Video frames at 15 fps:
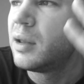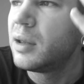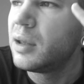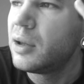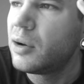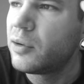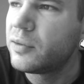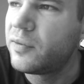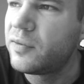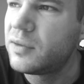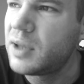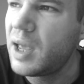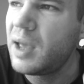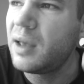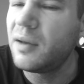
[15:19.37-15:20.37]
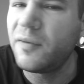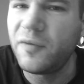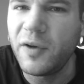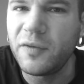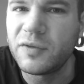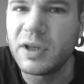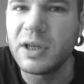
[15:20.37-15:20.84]
you know, 10,
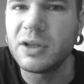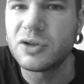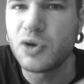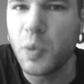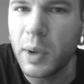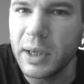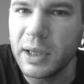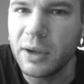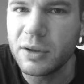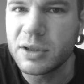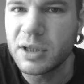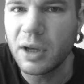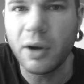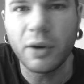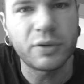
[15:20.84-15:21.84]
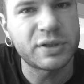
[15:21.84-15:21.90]
15, 20 years ago,